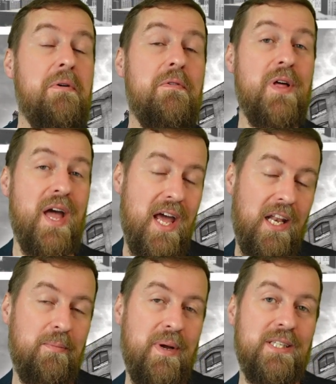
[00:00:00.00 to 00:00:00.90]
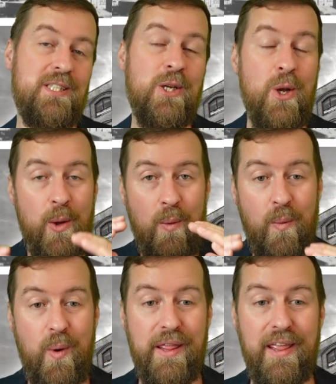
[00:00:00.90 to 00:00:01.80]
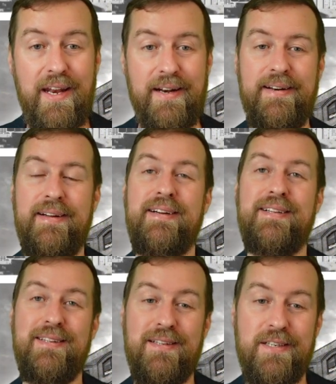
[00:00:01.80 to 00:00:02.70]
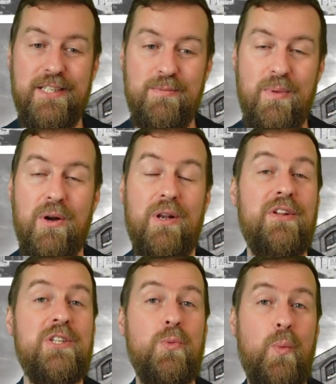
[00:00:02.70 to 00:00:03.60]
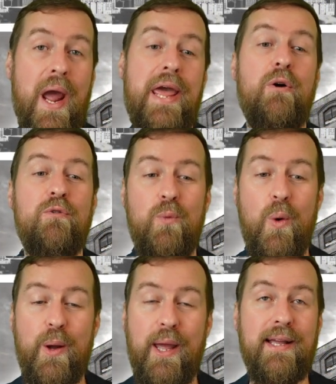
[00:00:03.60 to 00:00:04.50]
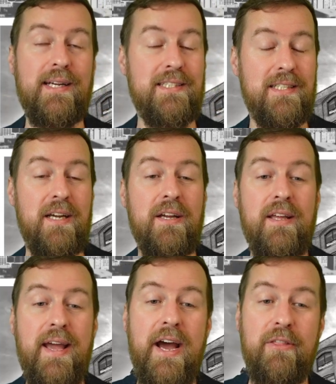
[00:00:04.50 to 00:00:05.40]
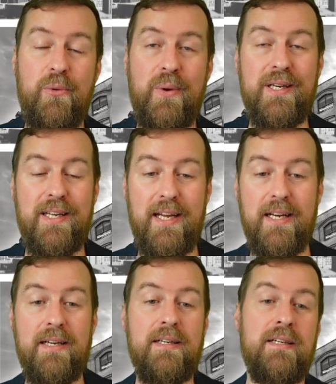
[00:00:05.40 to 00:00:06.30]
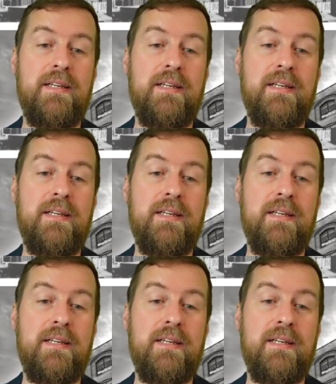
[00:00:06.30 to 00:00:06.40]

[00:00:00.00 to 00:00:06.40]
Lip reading: of the elements within this model, this way of working, is gathering data,